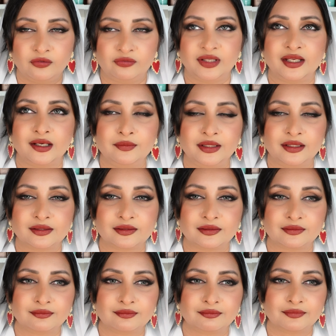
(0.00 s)
or if they come in a
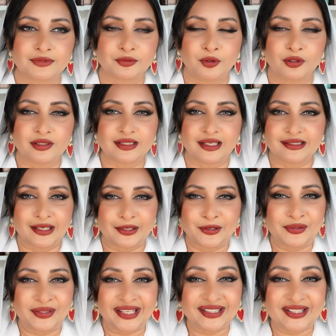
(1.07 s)
smaller size? I
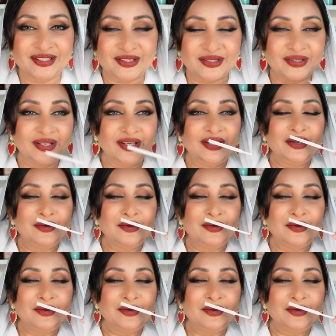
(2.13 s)
don't think they do.